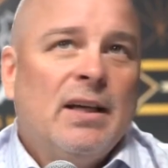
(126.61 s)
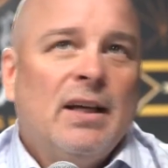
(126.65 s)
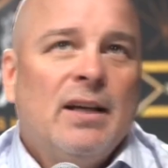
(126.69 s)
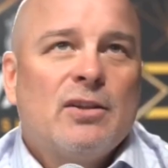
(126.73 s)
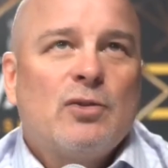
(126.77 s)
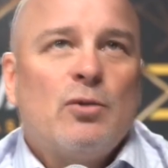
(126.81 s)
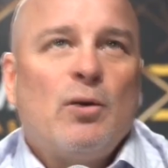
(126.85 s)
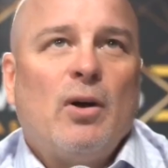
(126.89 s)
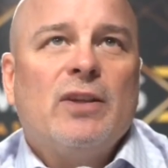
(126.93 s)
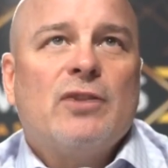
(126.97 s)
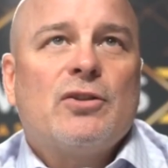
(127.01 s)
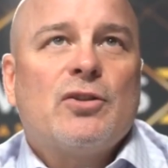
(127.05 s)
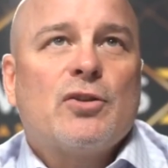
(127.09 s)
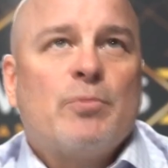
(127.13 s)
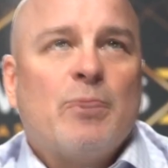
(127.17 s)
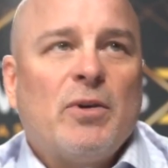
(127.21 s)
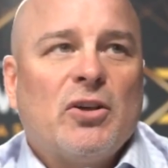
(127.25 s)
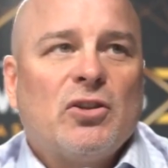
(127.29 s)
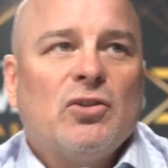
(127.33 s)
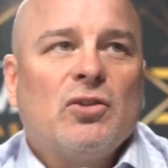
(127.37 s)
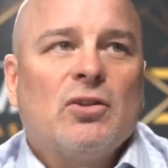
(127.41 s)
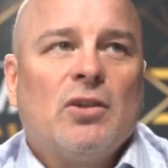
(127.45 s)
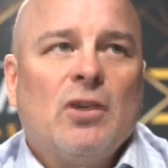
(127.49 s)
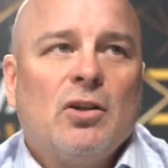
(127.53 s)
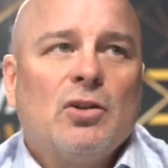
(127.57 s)
That's why it's a
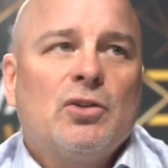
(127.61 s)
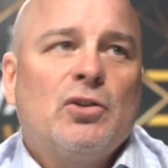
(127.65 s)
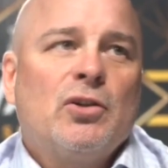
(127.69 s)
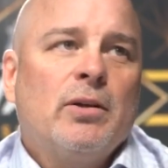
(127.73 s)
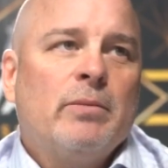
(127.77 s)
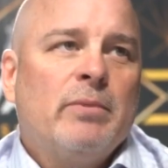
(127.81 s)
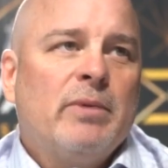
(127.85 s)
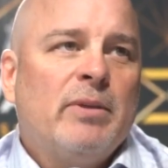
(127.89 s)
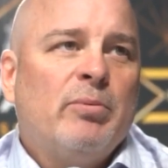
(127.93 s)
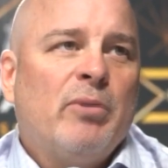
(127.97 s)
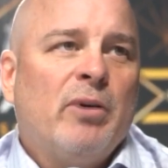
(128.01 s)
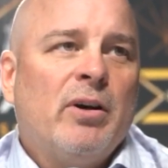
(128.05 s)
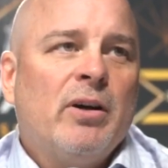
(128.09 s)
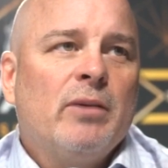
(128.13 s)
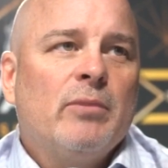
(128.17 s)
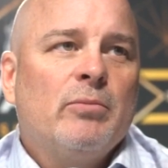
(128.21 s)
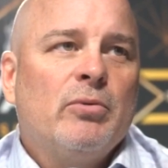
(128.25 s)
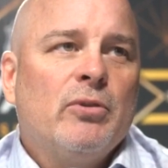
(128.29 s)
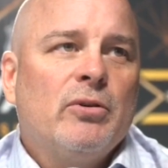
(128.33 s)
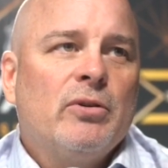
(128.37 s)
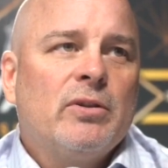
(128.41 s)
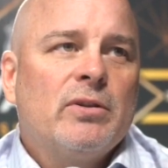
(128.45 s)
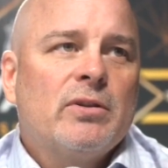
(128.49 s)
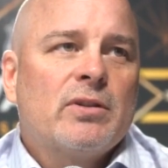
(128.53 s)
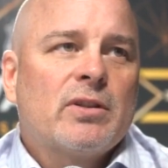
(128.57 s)
special culture to be part of the
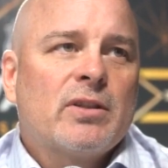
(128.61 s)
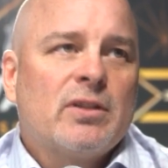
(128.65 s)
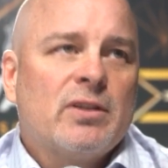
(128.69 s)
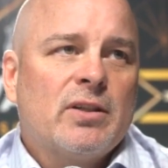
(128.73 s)
Bruins,